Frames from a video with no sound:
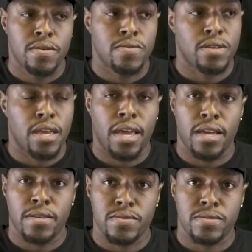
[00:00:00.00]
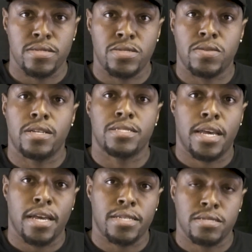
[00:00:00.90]
who can handle the
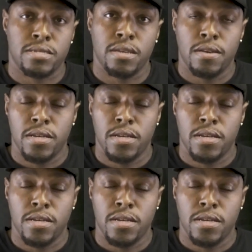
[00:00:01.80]
transaction,